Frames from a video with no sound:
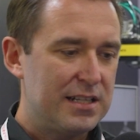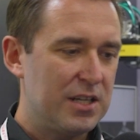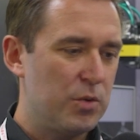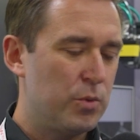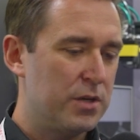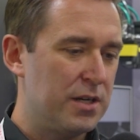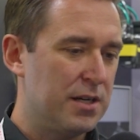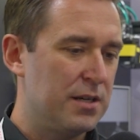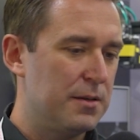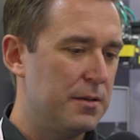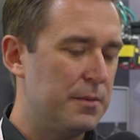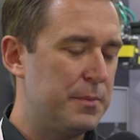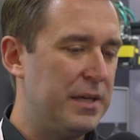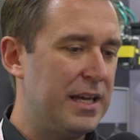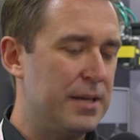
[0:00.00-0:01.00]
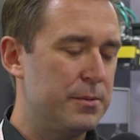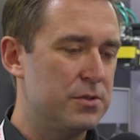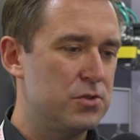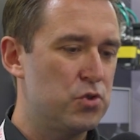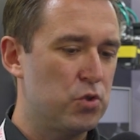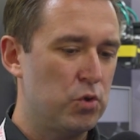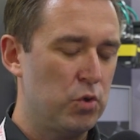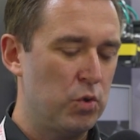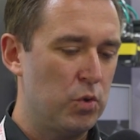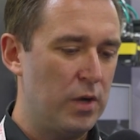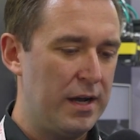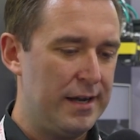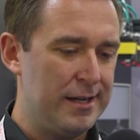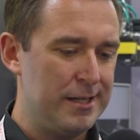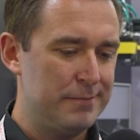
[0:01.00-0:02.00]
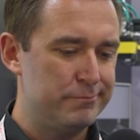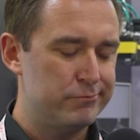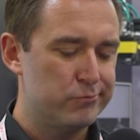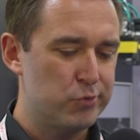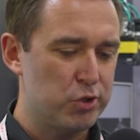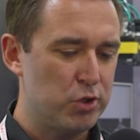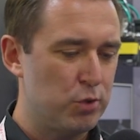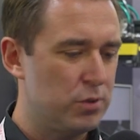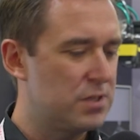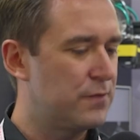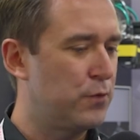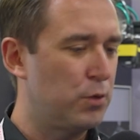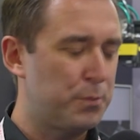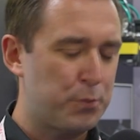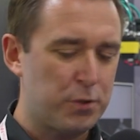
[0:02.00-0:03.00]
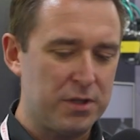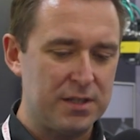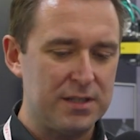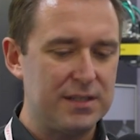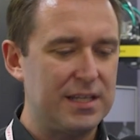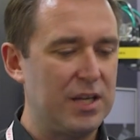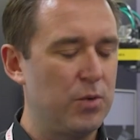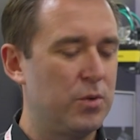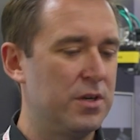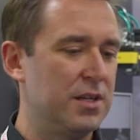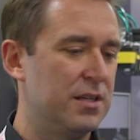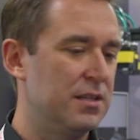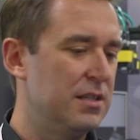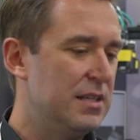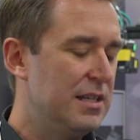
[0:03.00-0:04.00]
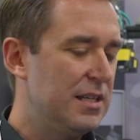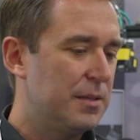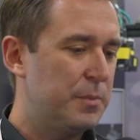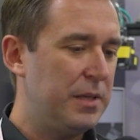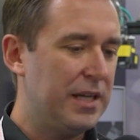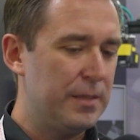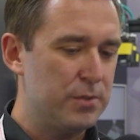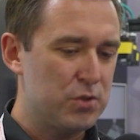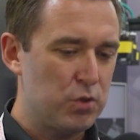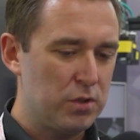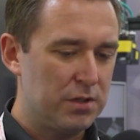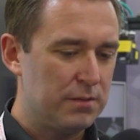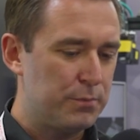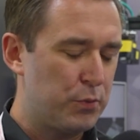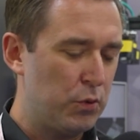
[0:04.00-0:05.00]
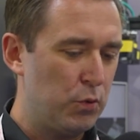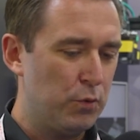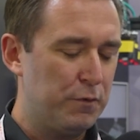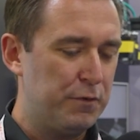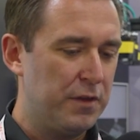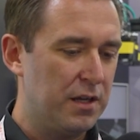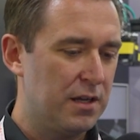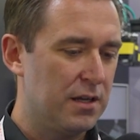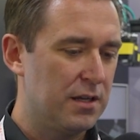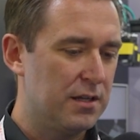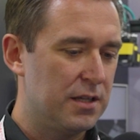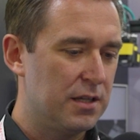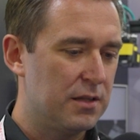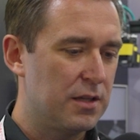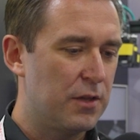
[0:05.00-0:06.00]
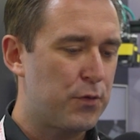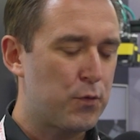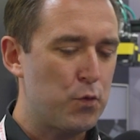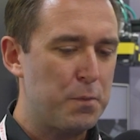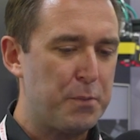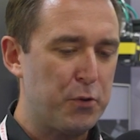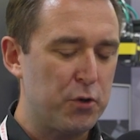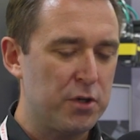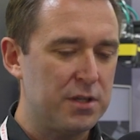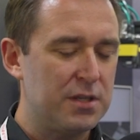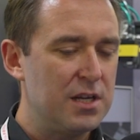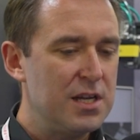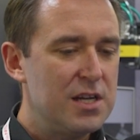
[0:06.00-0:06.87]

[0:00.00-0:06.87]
They want to be able to reduce footprint. They want to be able to improve the throughput.